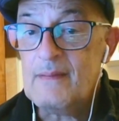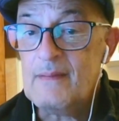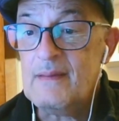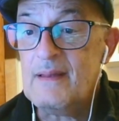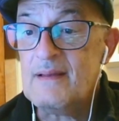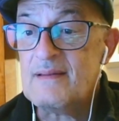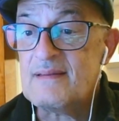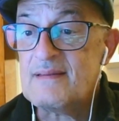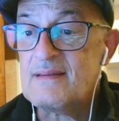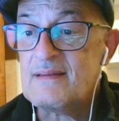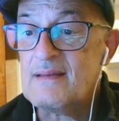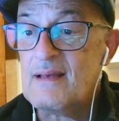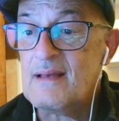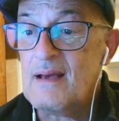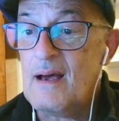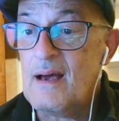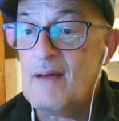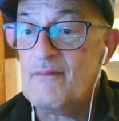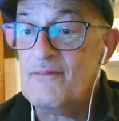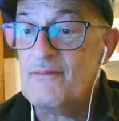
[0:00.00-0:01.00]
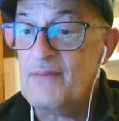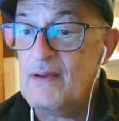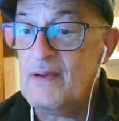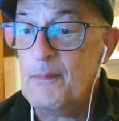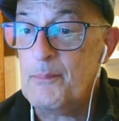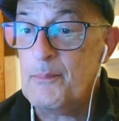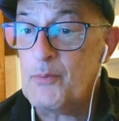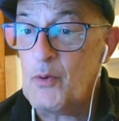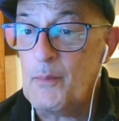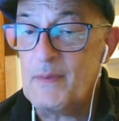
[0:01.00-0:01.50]
This
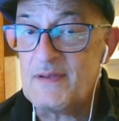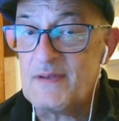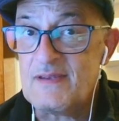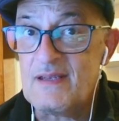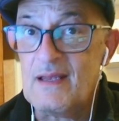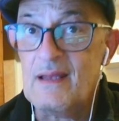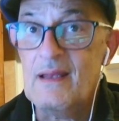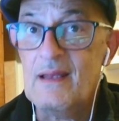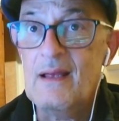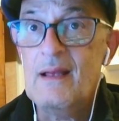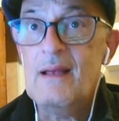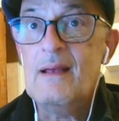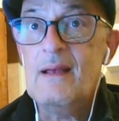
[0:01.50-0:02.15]
very promising